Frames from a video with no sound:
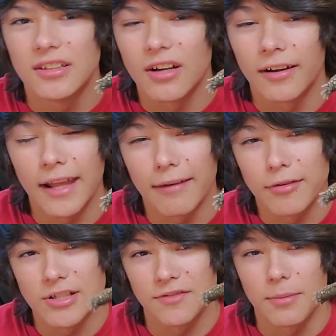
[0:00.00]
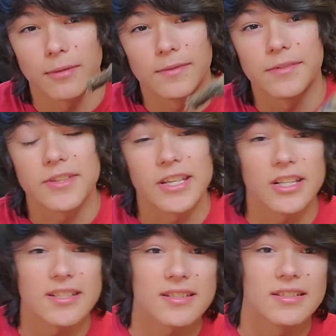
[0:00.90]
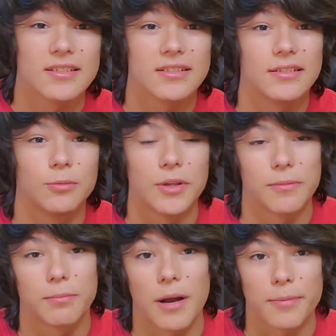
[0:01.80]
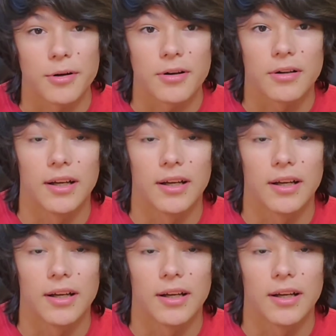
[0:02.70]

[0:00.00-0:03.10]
on average live about 50 years with proper